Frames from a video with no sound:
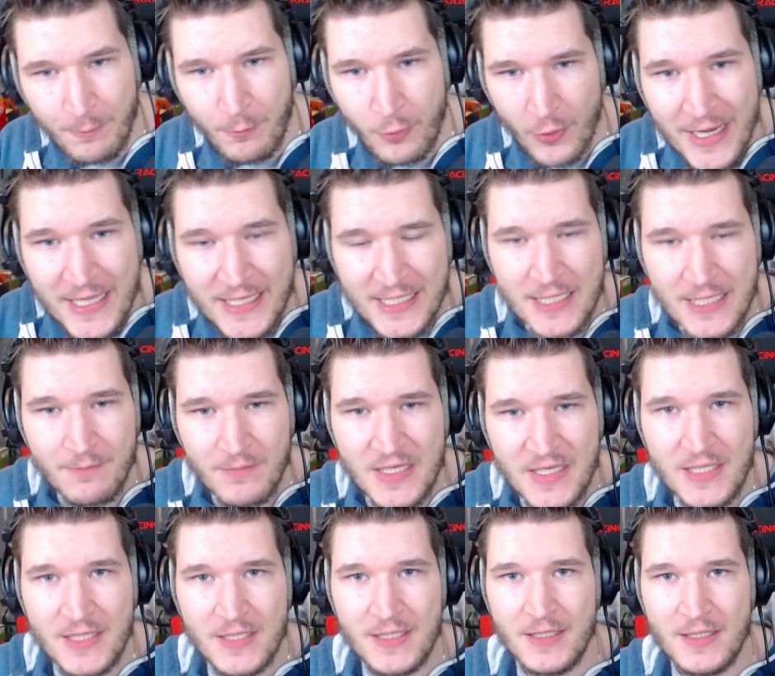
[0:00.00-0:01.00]
breaking
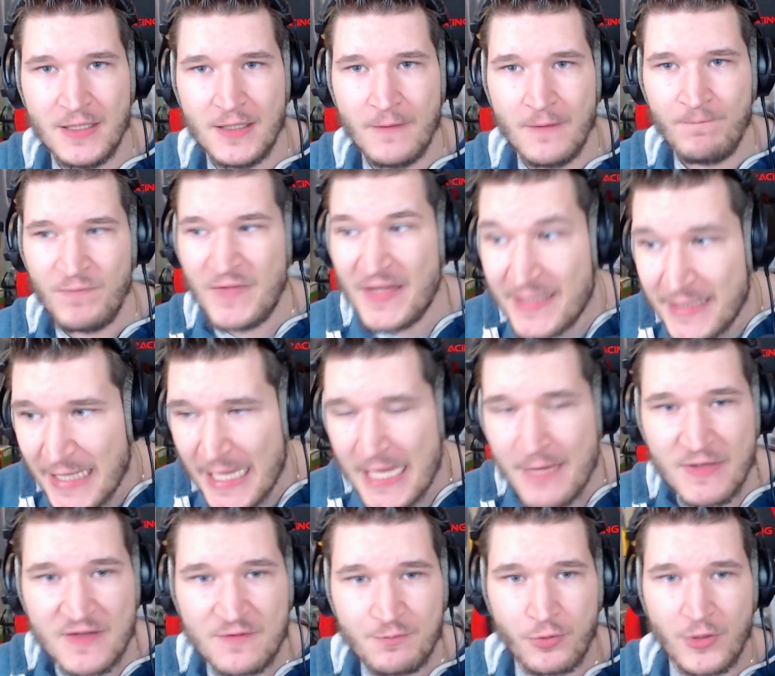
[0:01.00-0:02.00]
me. The
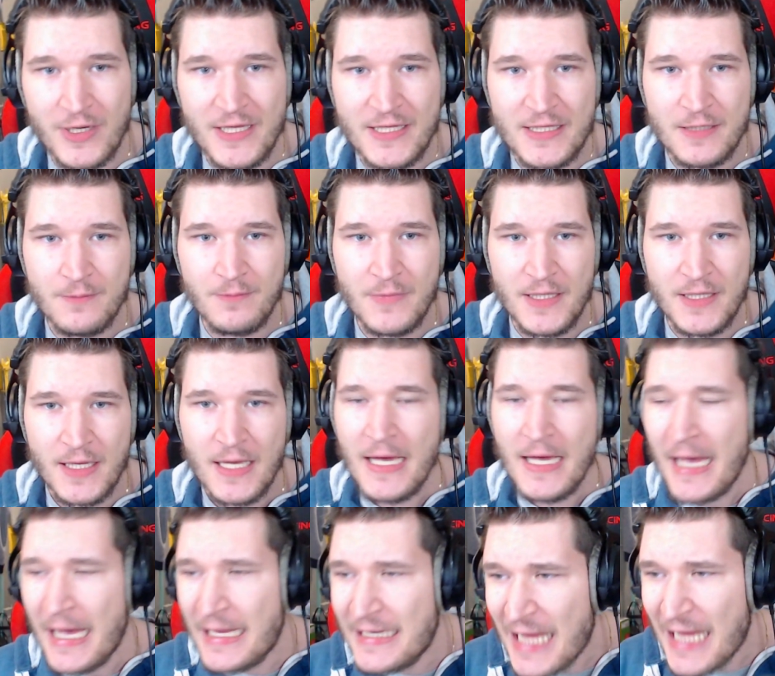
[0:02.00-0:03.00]
game is breaking me.
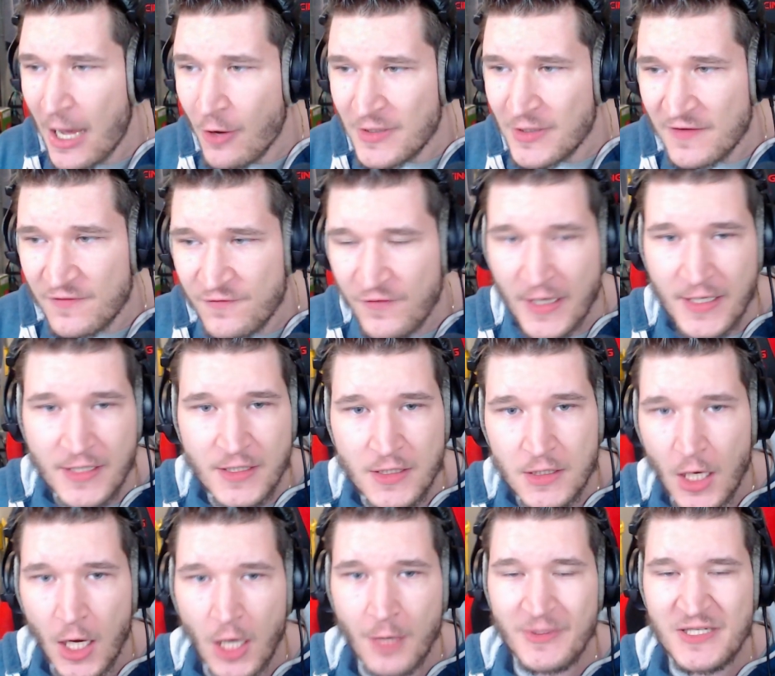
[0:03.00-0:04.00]
And how this fucking
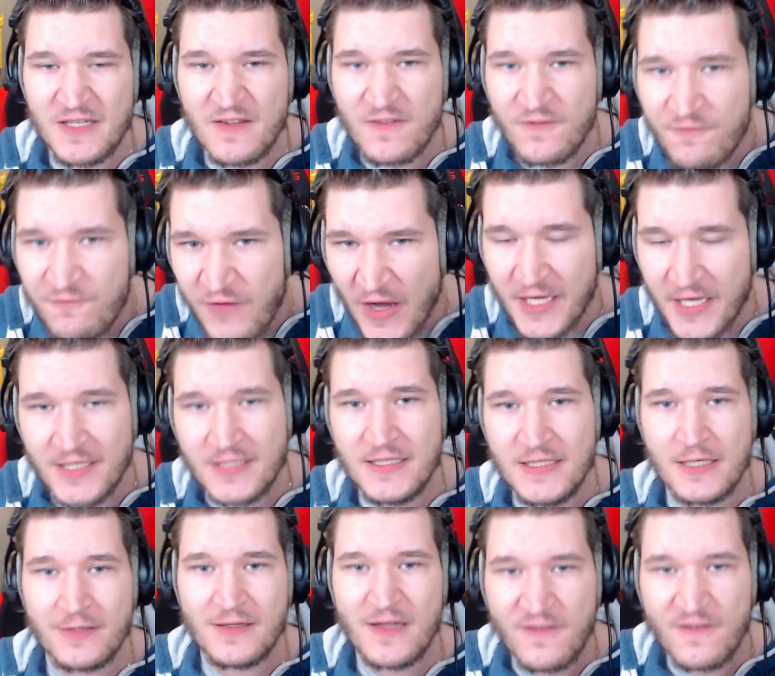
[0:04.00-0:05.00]
garbage, this fucking
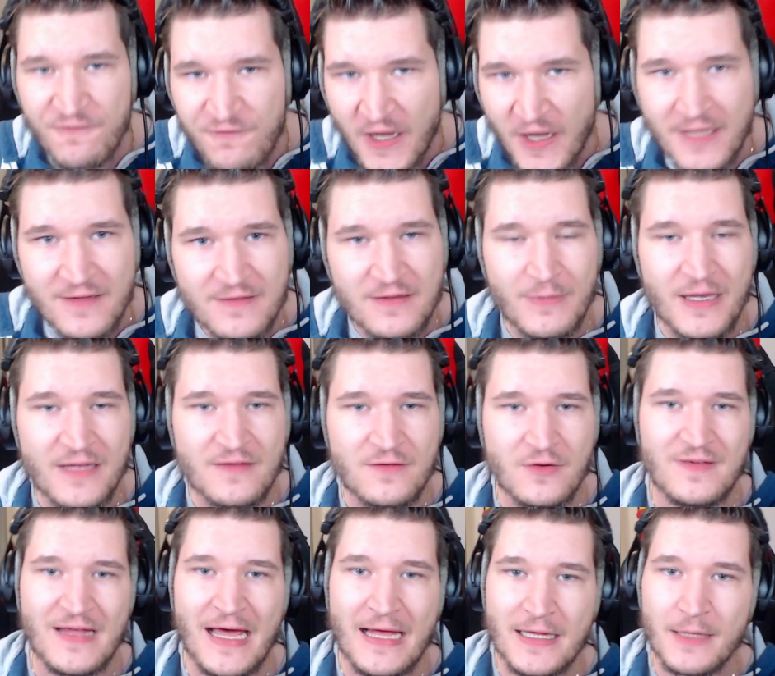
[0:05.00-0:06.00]
year, this fucking semester
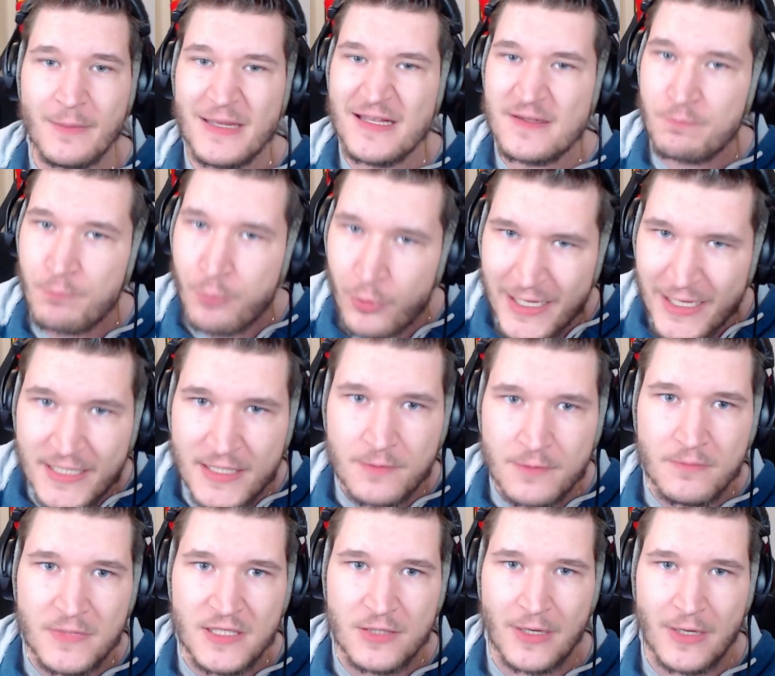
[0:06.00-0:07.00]
is handling me is
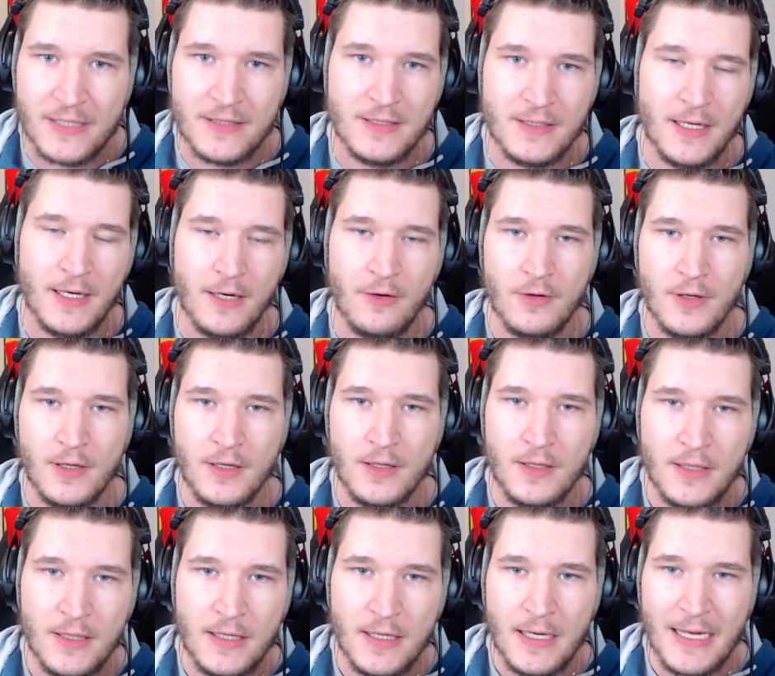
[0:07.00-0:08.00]
breaking me right now.
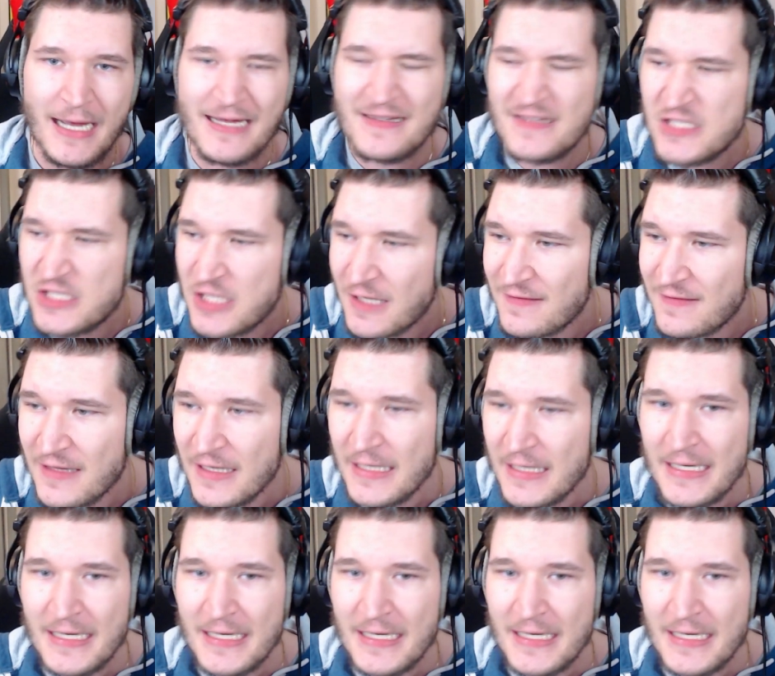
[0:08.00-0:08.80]
That's just...